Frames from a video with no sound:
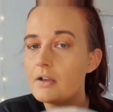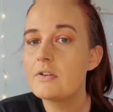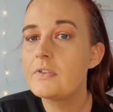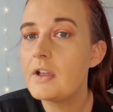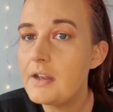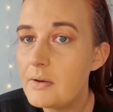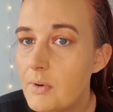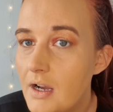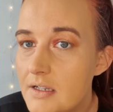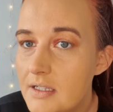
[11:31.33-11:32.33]
because they need
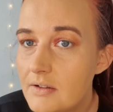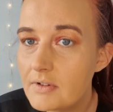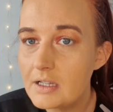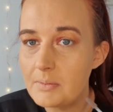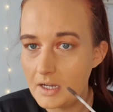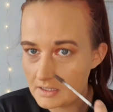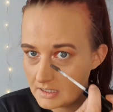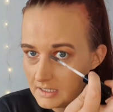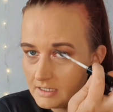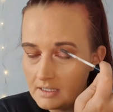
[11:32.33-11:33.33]
waxing really
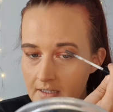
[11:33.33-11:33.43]
badly,